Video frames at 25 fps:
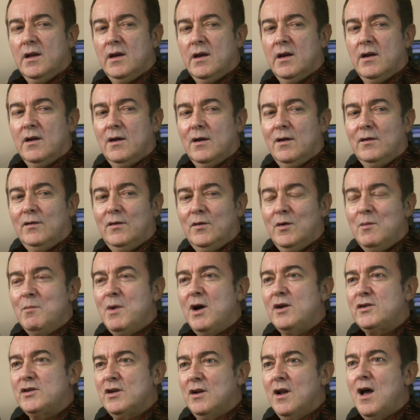Uh, doing
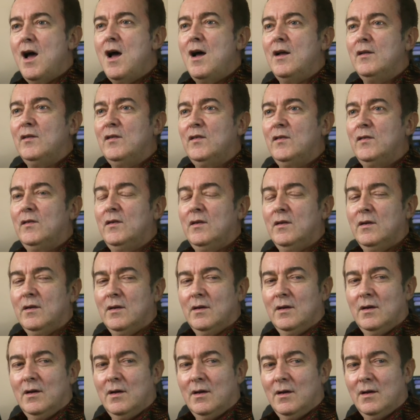martial arts
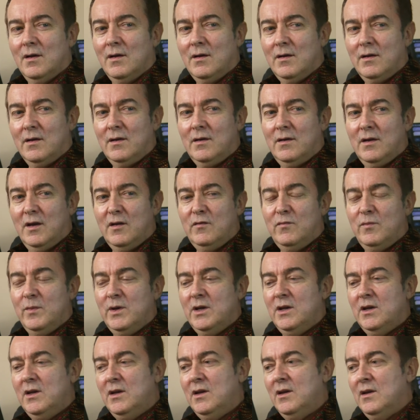uh, gave
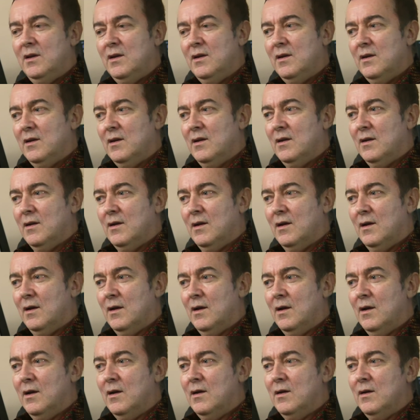me
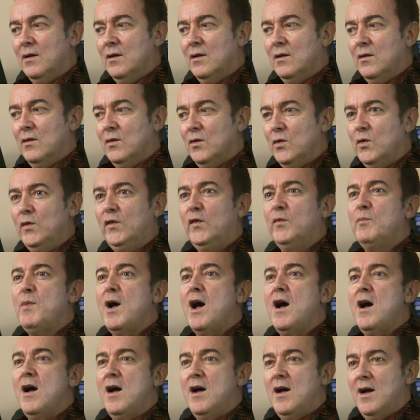uh,
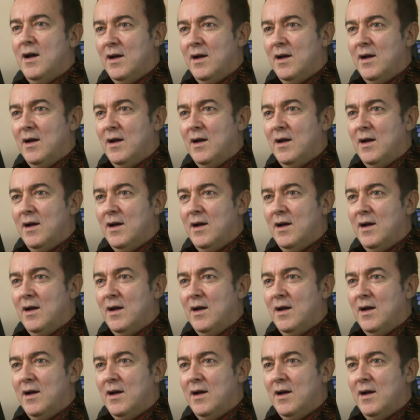chutzpah,